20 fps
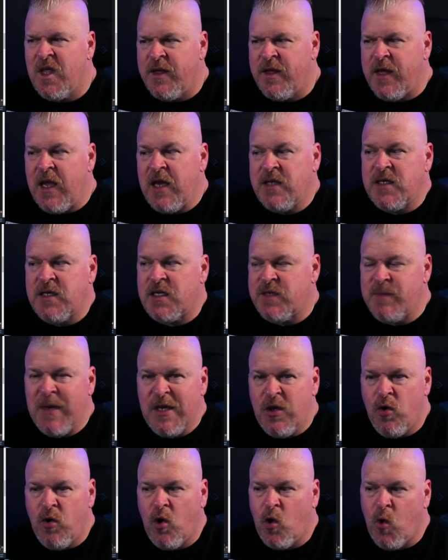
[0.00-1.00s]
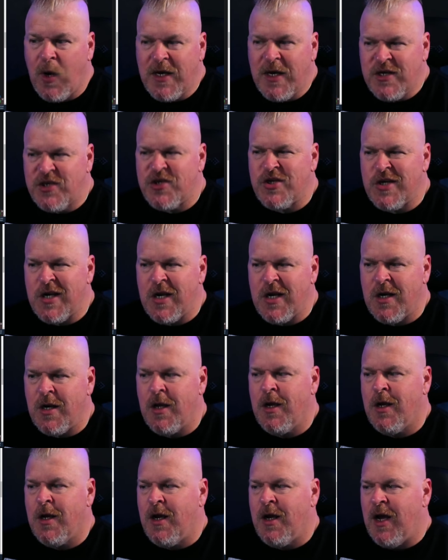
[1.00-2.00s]
it does make you
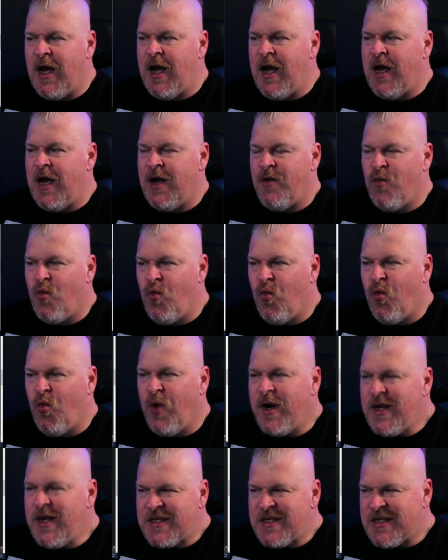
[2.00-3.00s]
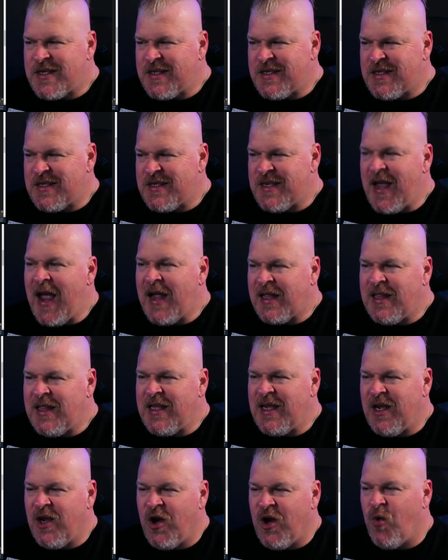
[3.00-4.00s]
question uh, what is
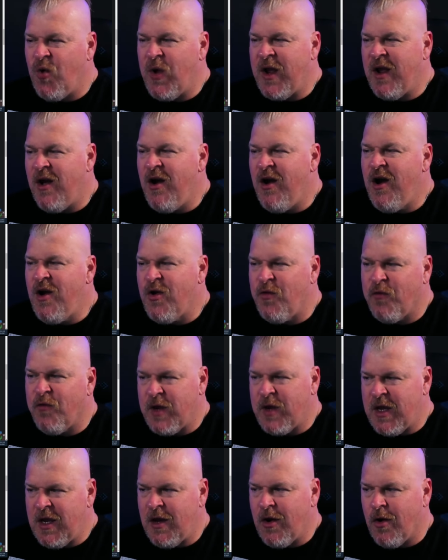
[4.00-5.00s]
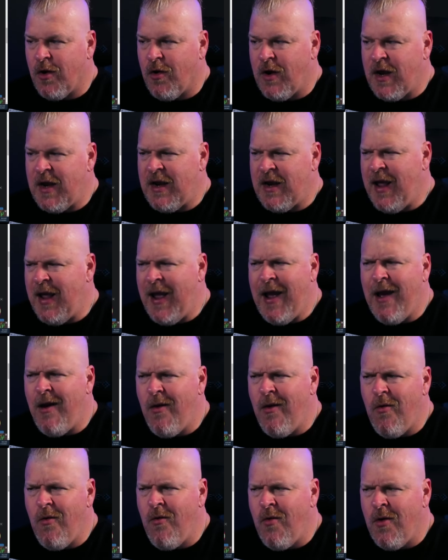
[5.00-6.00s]
exactly going on over here and
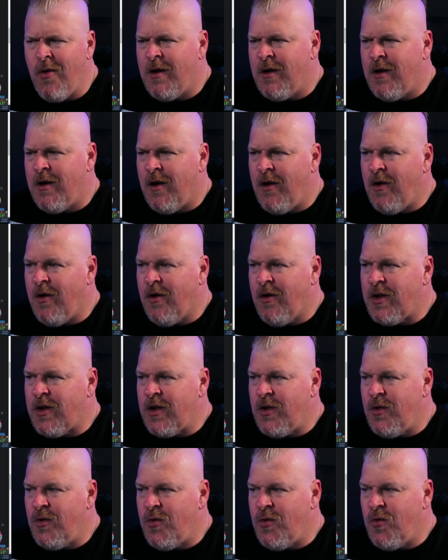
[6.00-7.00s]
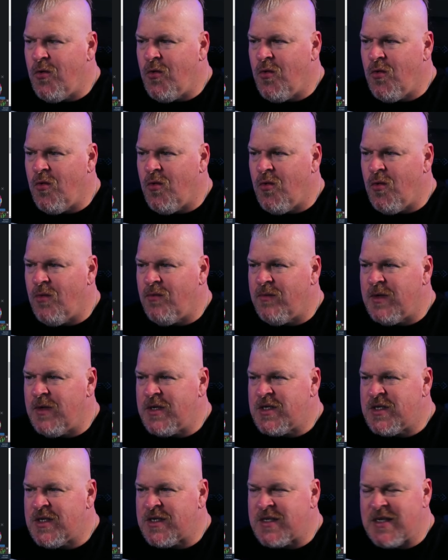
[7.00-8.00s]
how are you
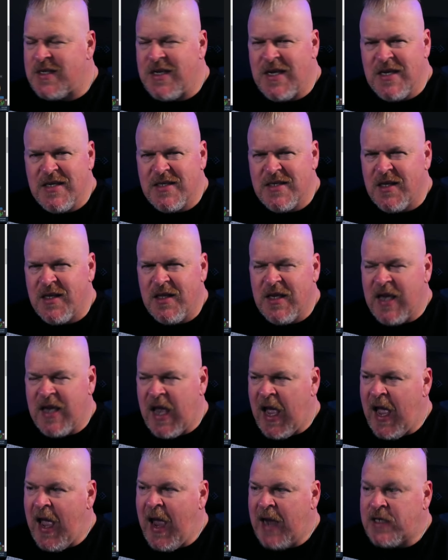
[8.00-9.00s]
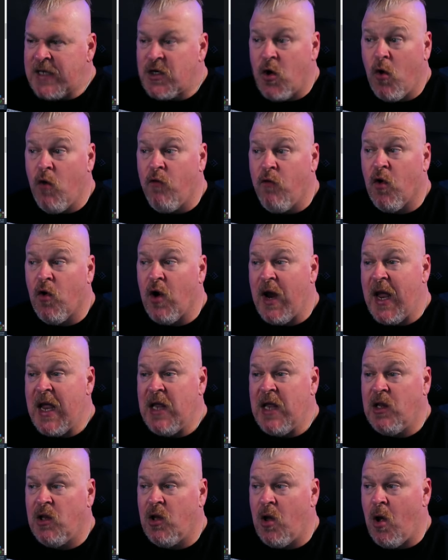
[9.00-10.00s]
just easily hacked over
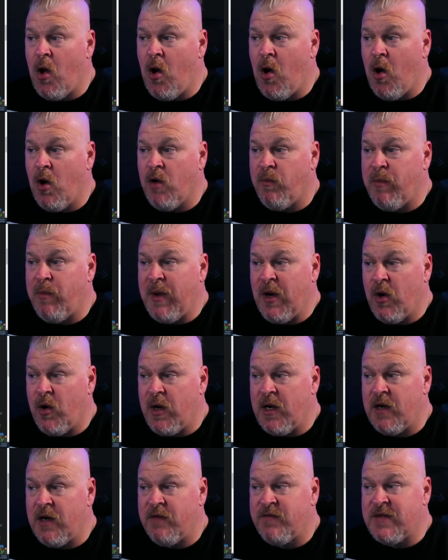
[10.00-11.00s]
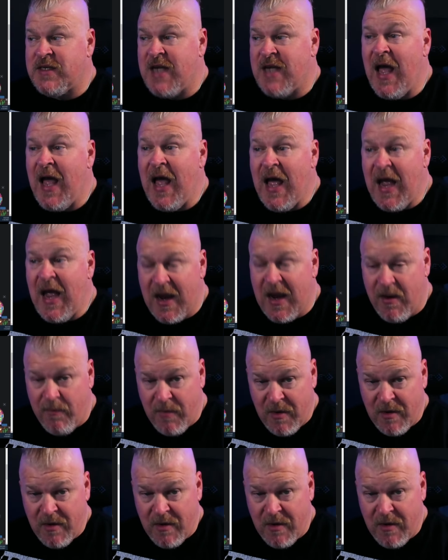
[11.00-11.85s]
a long period of time?